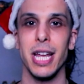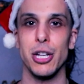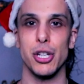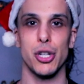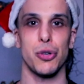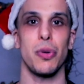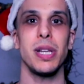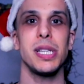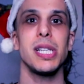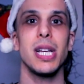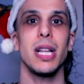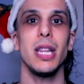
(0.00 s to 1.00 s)

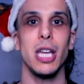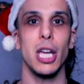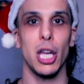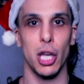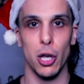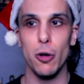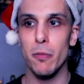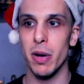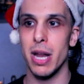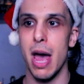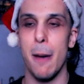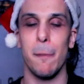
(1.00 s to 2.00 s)
intrinsically
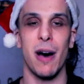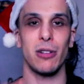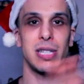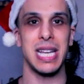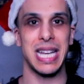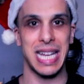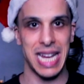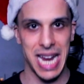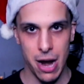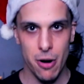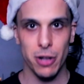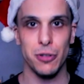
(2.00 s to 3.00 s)
human about the
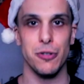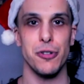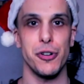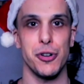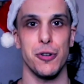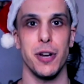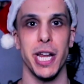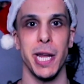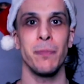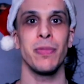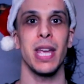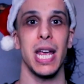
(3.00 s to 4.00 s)
character journey
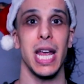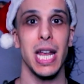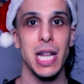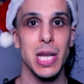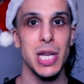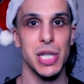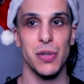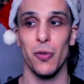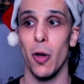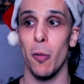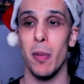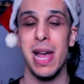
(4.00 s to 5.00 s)
in this
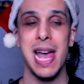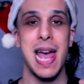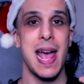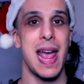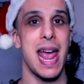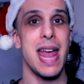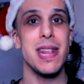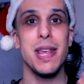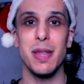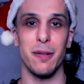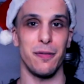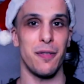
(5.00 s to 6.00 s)
film and the
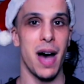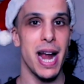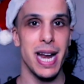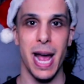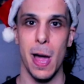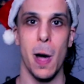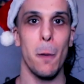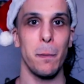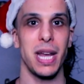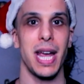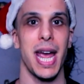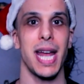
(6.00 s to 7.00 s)
divine
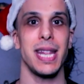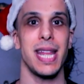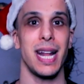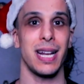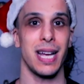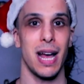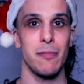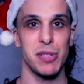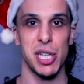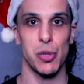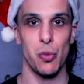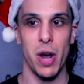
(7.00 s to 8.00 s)
helping hand that comes
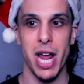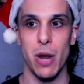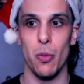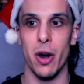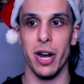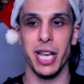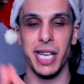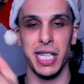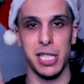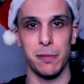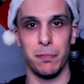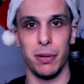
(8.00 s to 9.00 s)
his way, where
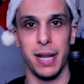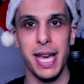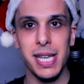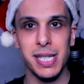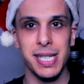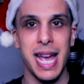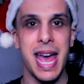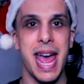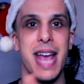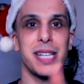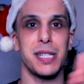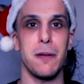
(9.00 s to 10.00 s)
he's placed
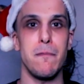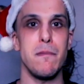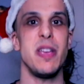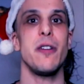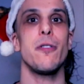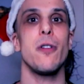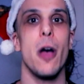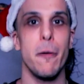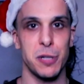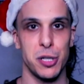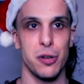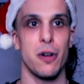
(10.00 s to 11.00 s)
as a mere
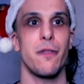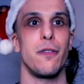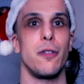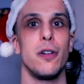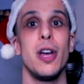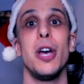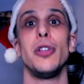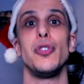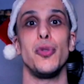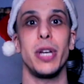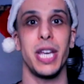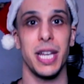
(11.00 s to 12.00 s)
observer
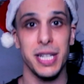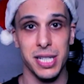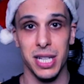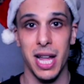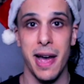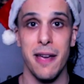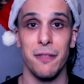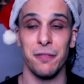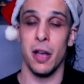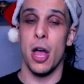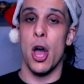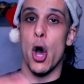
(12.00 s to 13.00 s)
to his life,
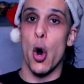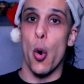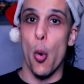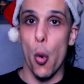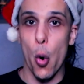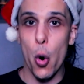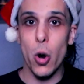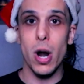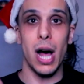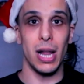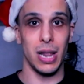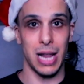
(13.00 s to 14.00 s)
or
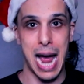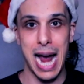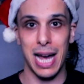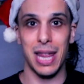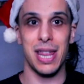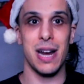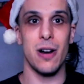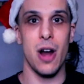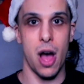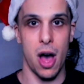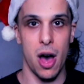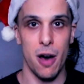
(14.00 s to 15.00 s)
lack
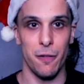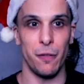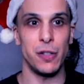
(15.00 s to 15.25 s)
thereof,